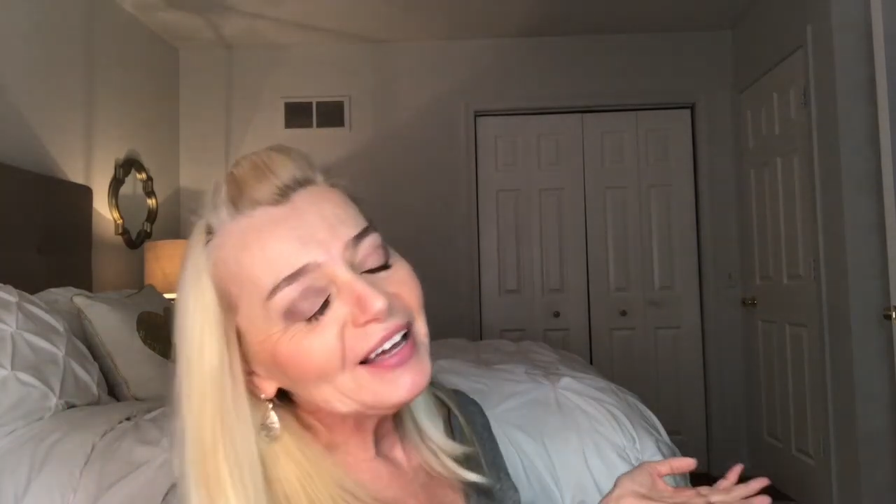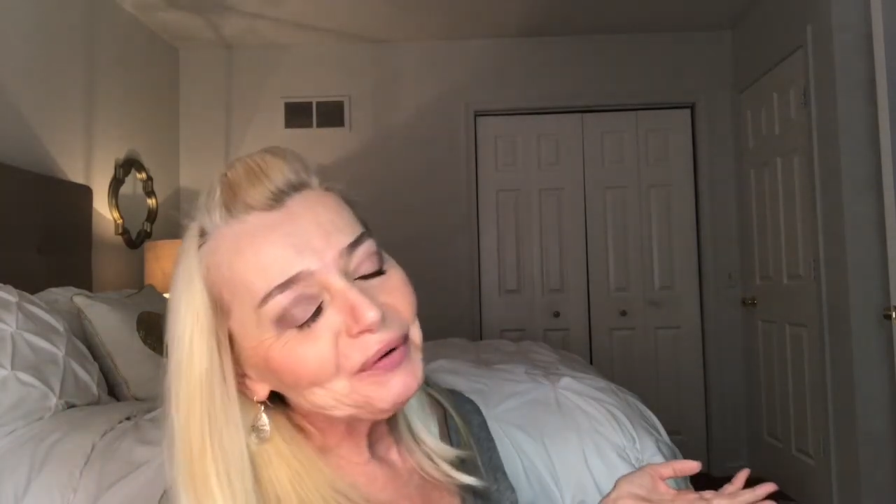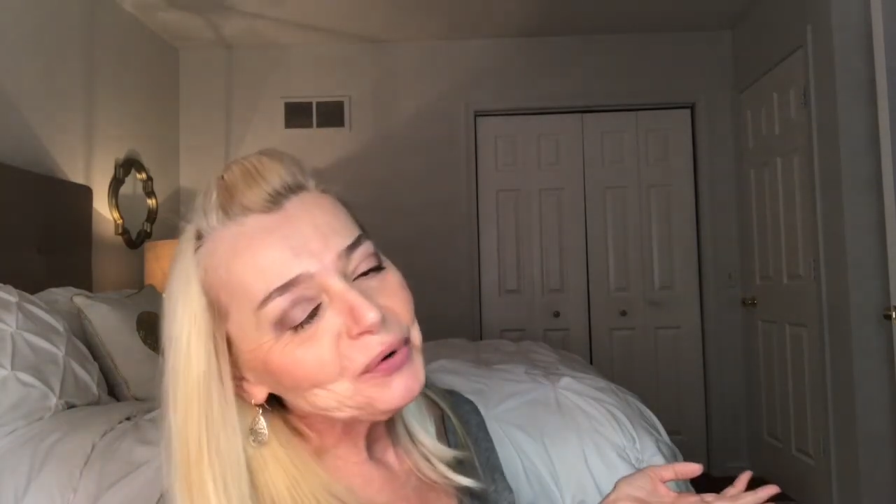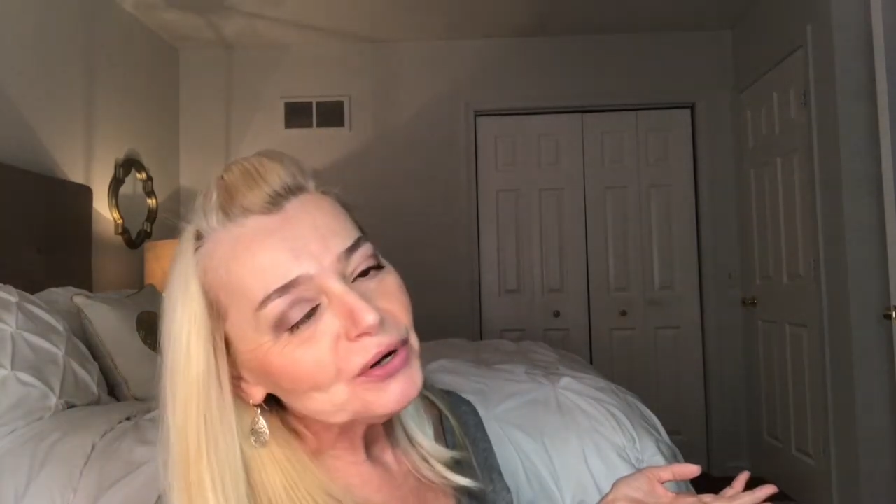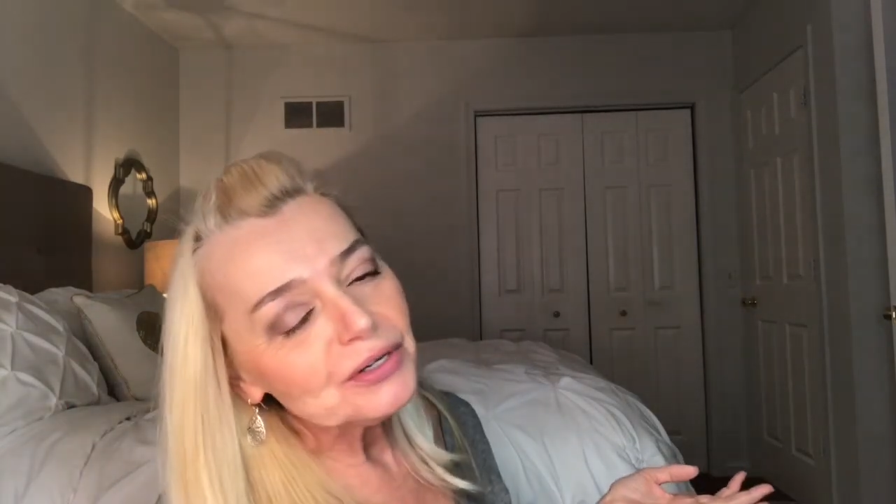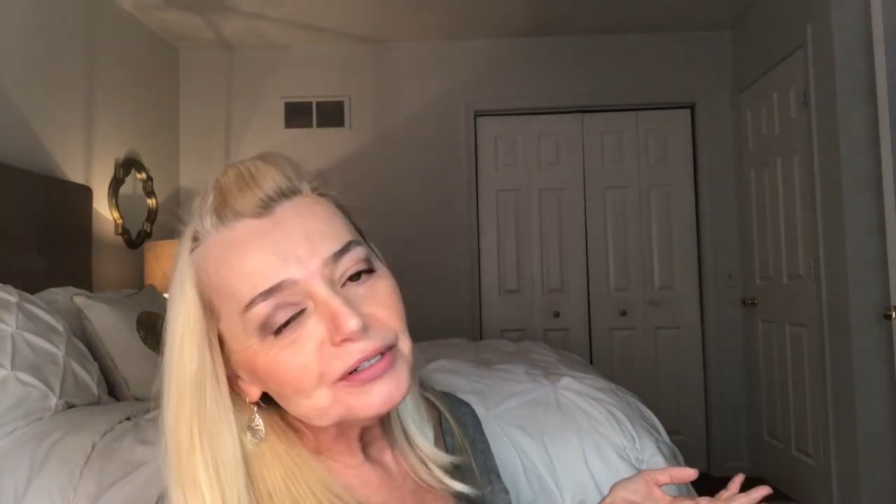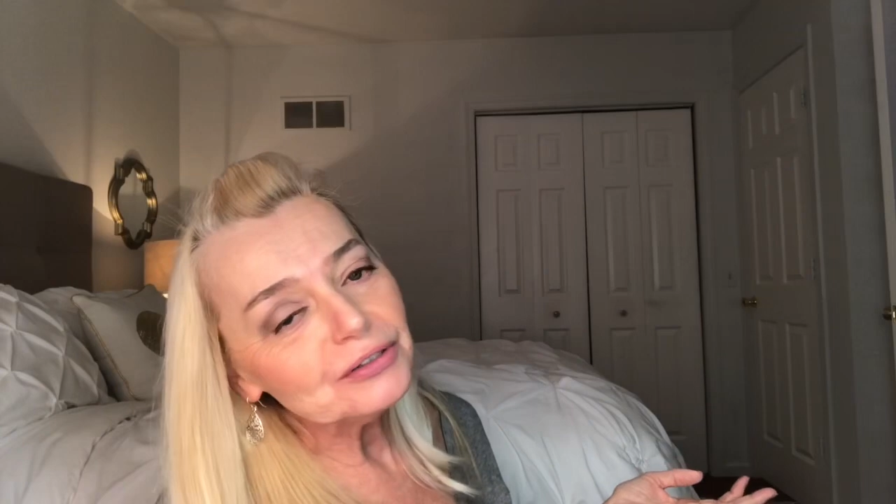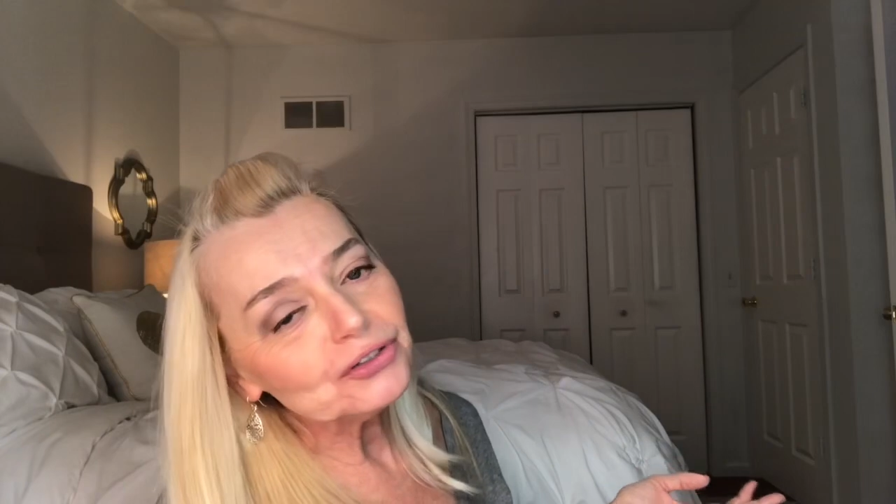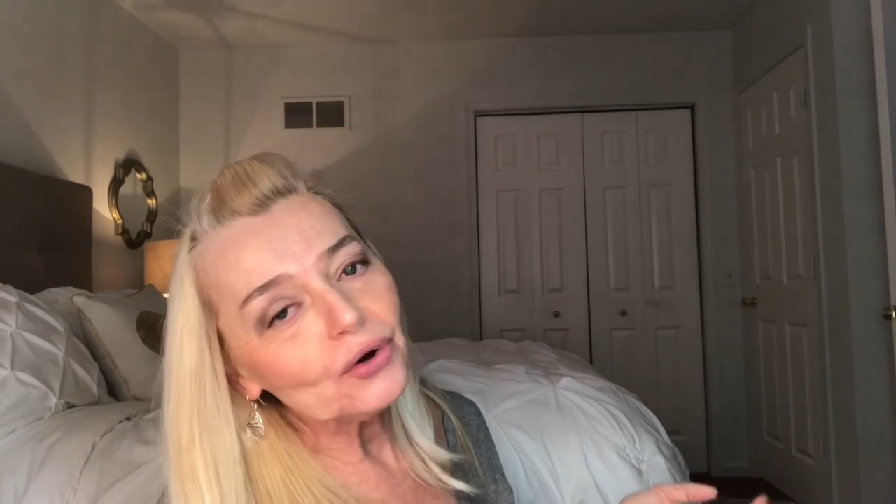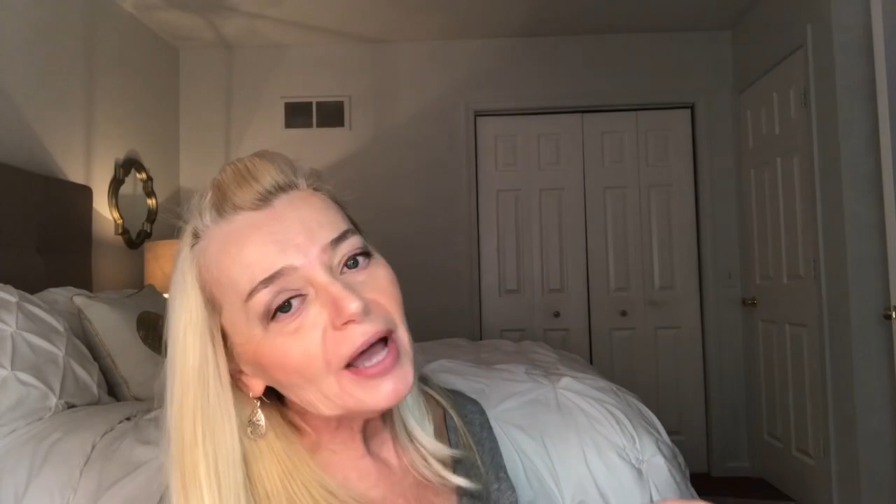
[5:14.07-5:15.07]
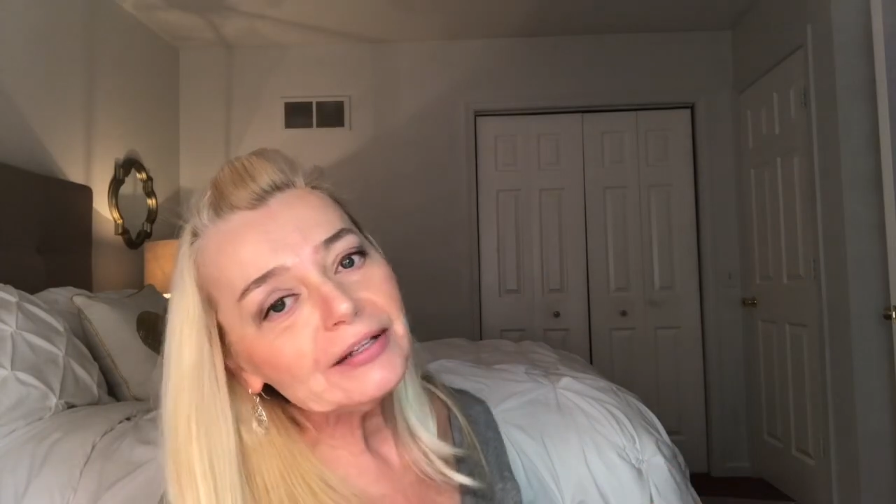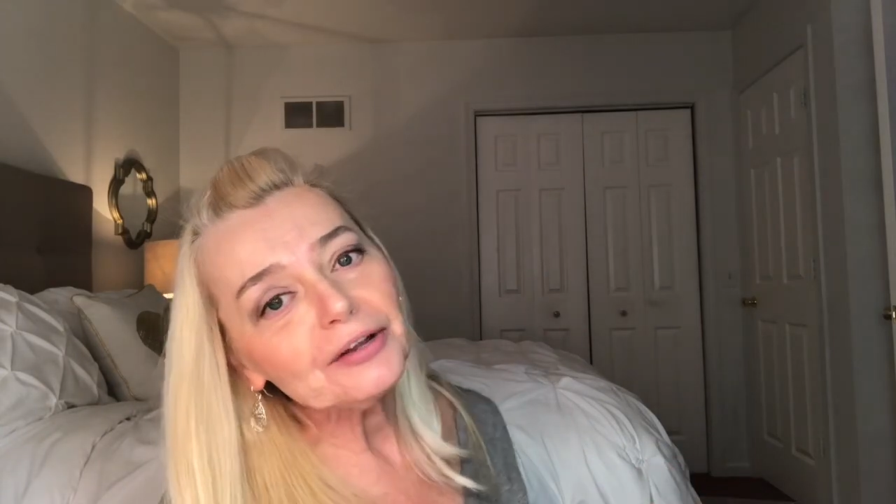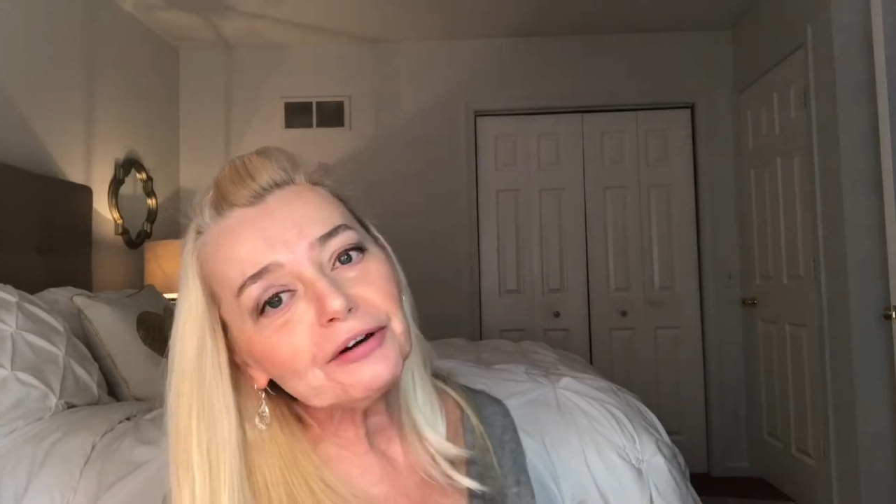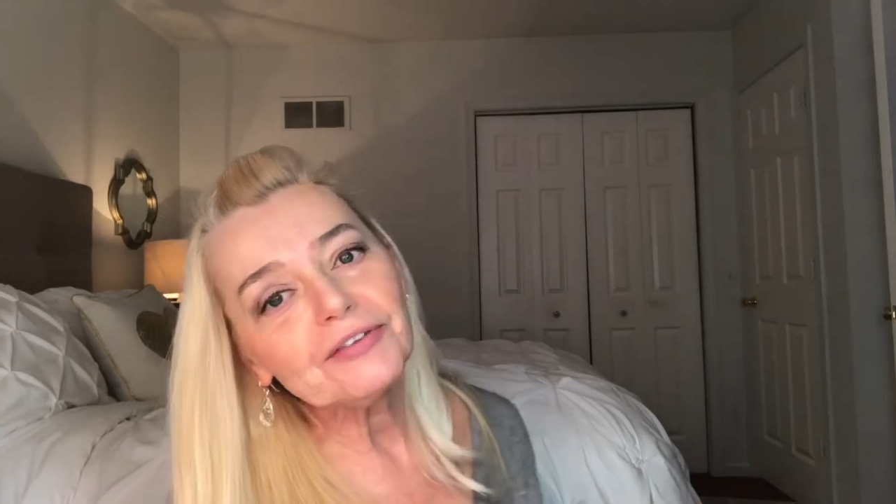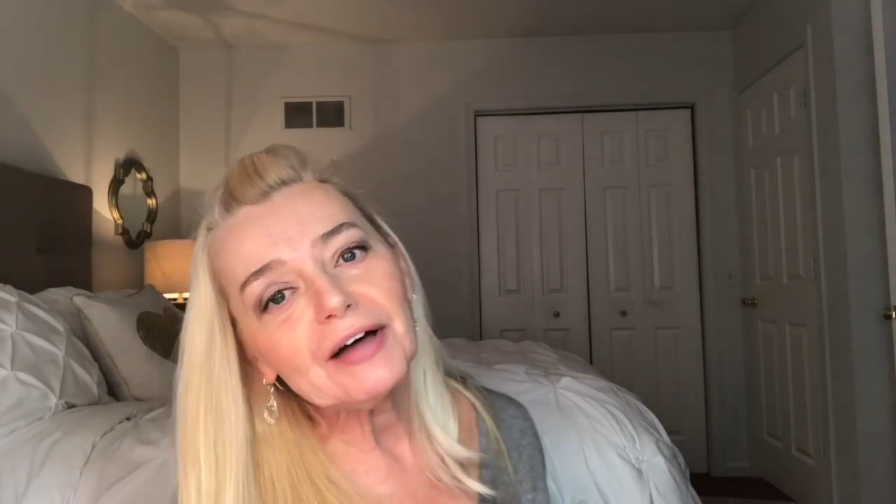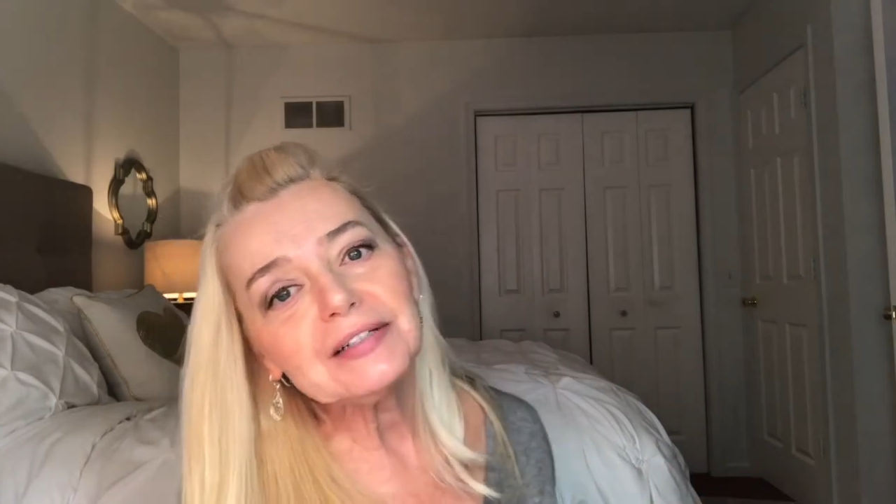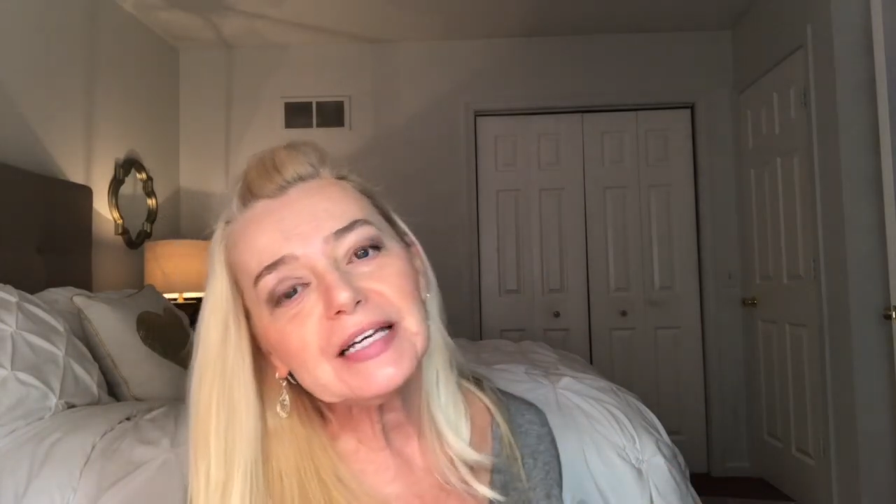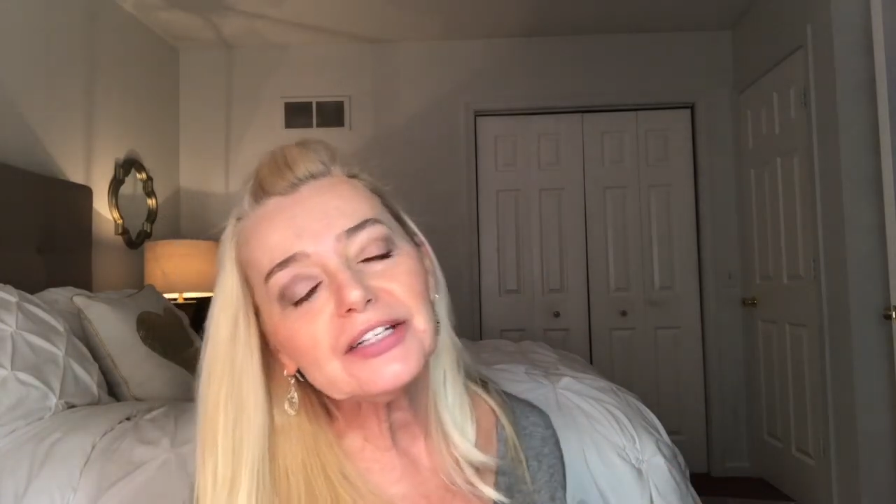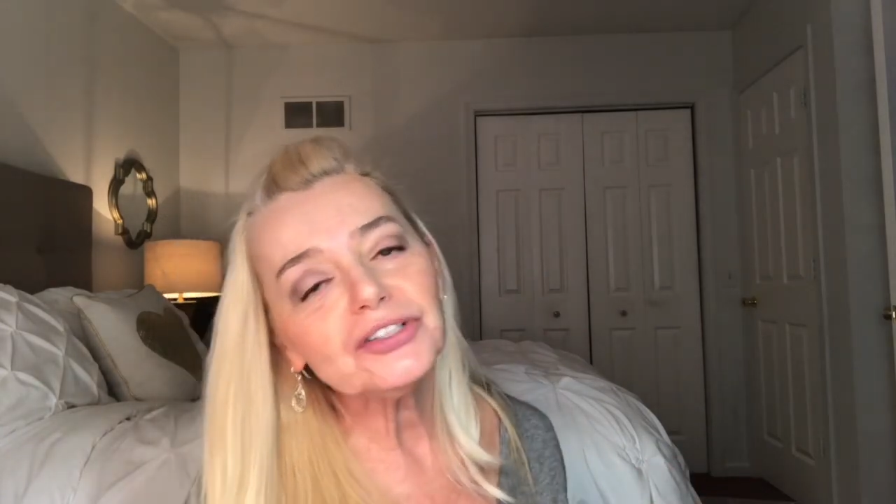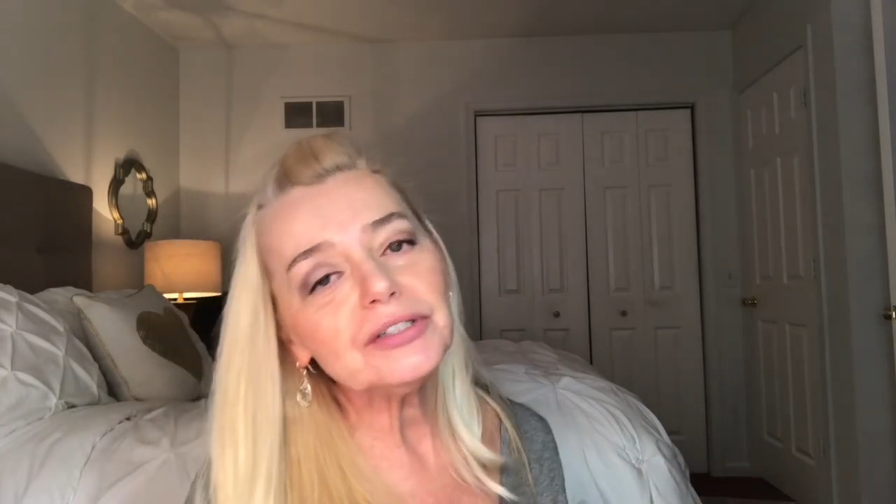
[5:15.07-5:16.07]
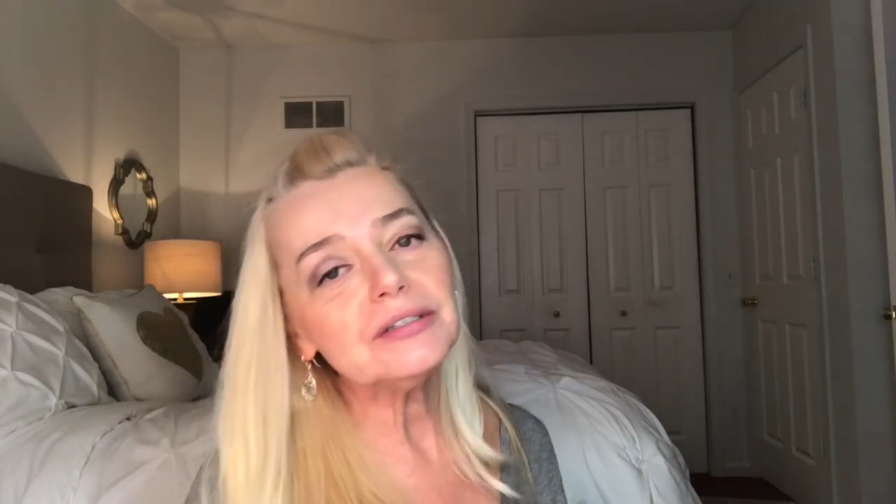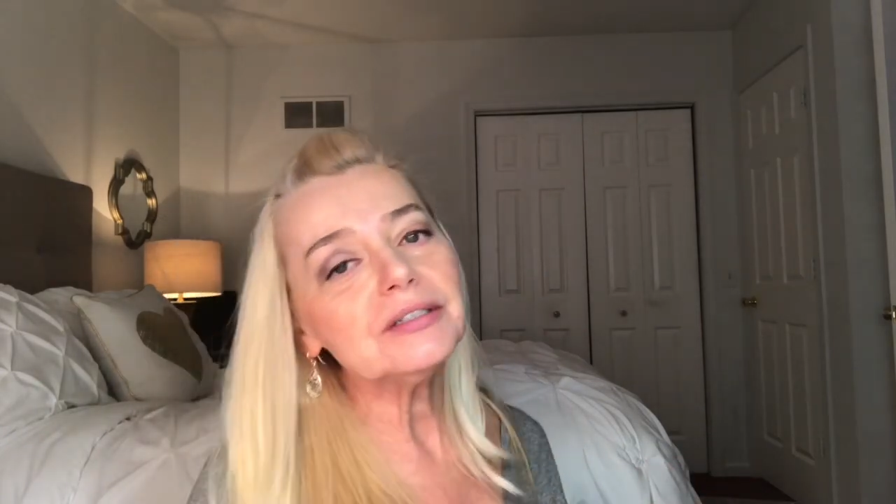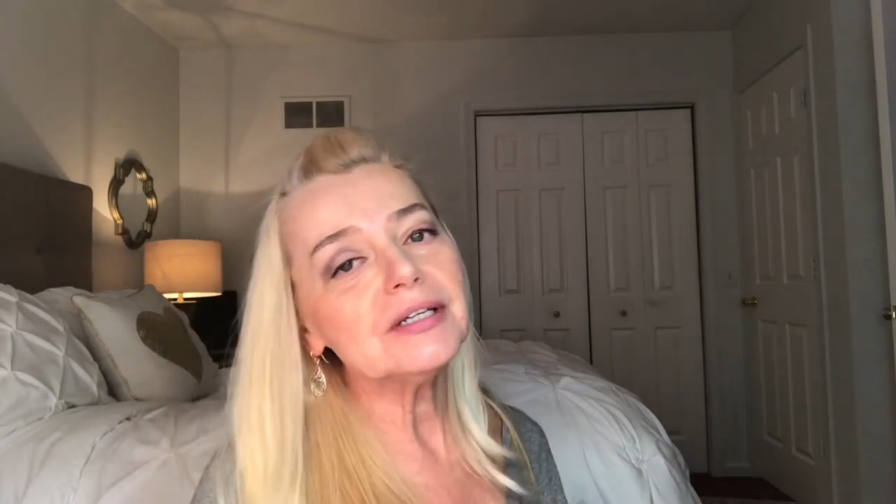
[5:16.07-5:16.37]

and we'll try another foundation